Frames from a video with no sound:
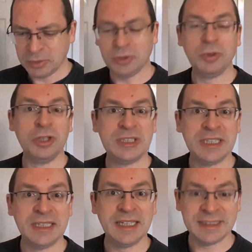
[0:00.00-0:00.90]
but the
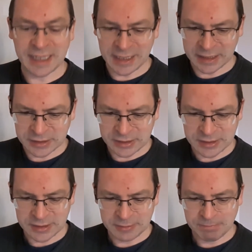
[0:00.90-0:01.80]
words in
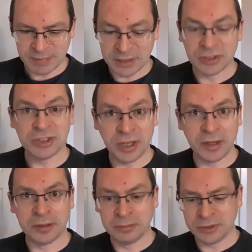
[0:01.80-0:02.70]
italics. In the
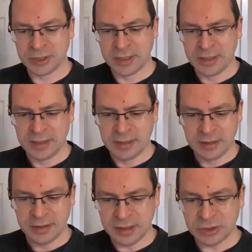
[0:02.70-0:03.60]
Psalms,
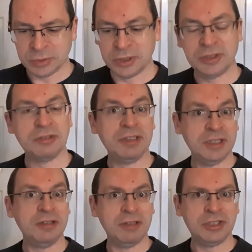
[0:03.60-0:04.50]
these words are
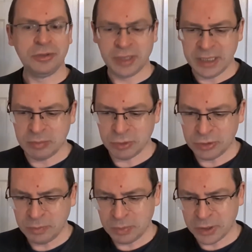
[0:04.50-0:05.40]
in the original
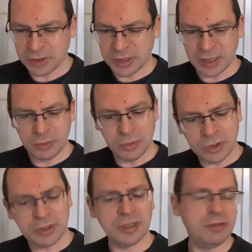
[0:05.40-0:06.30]
Hebrew, but they
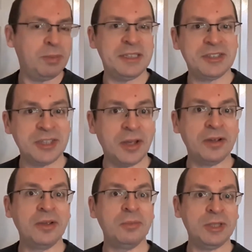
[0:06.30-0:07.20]
wouldn't have been
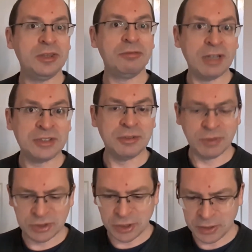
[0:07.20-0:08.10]
sung with the rest
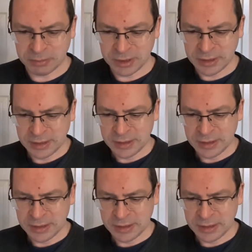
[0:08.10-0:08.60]
of the psalm.